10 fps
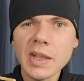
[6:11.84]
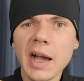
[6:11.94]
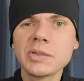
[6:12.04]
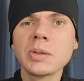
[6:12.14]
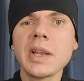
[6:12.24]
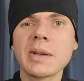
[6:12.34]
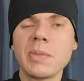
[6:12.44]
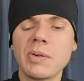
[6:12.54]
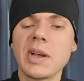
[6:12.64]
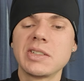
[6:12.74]
I don't like
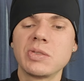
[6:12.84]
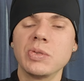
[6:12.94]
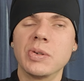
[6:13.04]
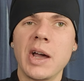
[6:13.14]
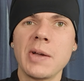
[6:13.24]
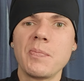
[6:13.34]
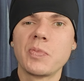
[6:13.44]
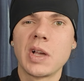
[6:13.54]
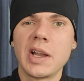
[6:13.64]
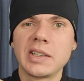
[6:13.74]
my rice too dry.
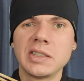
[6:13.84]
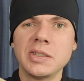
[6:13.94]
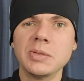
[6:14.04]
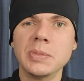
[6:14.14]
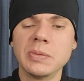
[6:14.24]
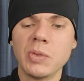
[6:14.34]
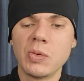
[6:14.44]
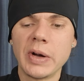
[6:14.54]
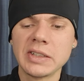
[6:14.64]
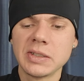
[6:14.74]
I like it a little bit
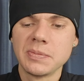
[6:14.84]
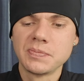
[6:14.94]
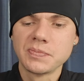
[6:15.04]
more wet.